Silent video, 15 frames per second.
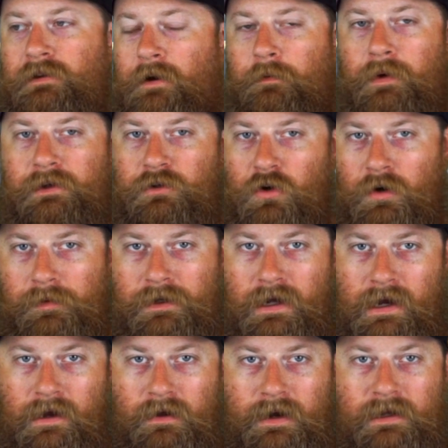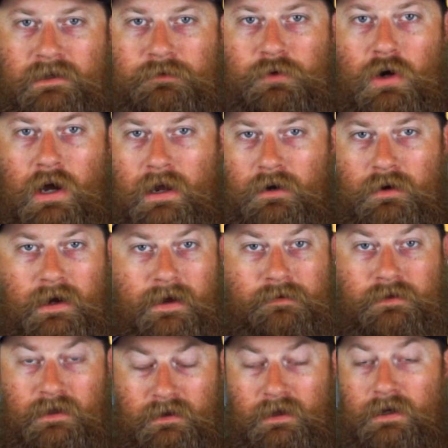Everybody's going up to Kyle and asking for autographs.
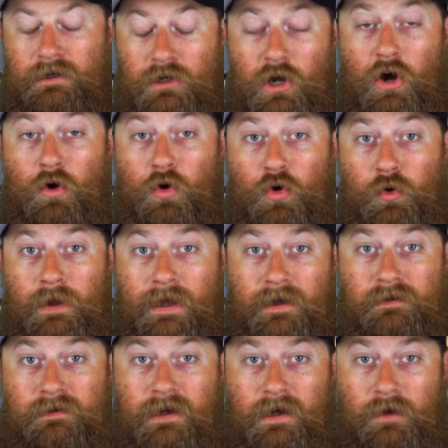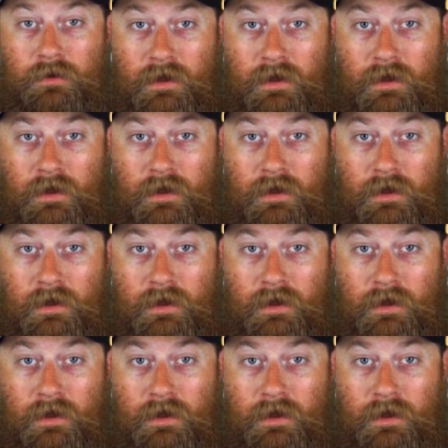They know who he is now.